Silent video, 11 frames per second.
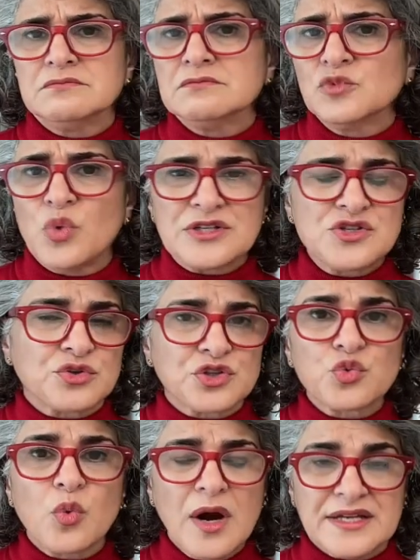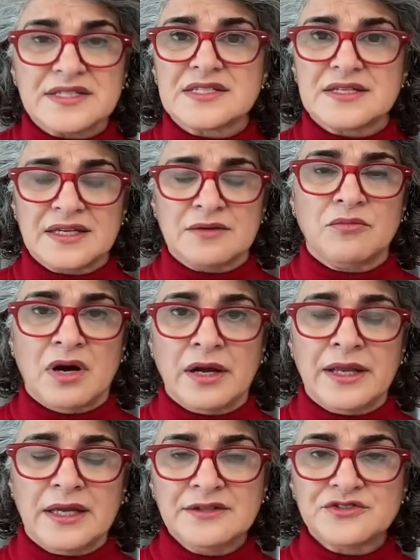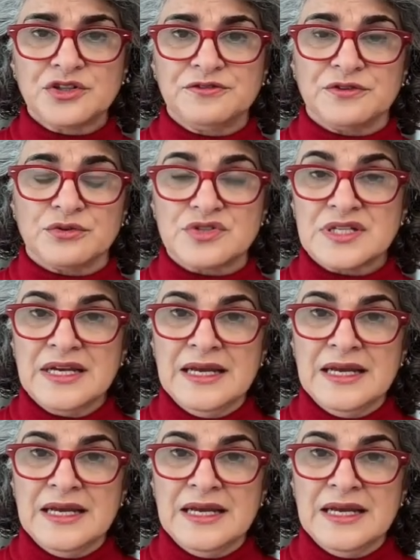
once or twice in my interviews.